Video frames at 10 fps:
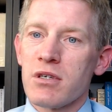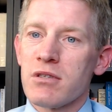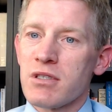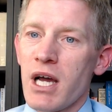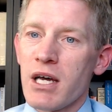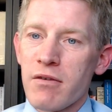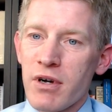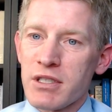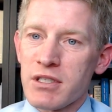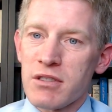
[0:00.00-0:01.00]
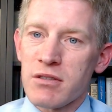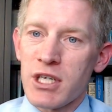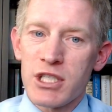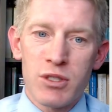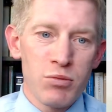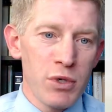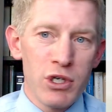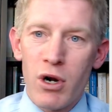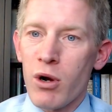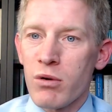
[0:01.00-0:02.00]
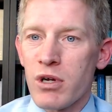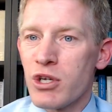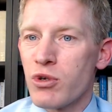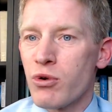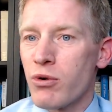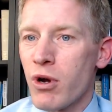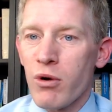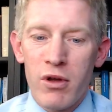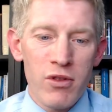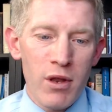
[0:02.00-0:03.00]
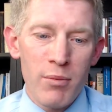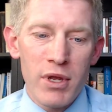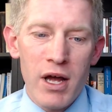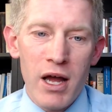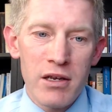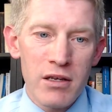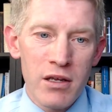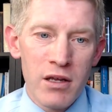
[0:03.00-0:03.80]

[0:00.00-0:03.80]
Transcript: inside of us as we grow in utero and then beyond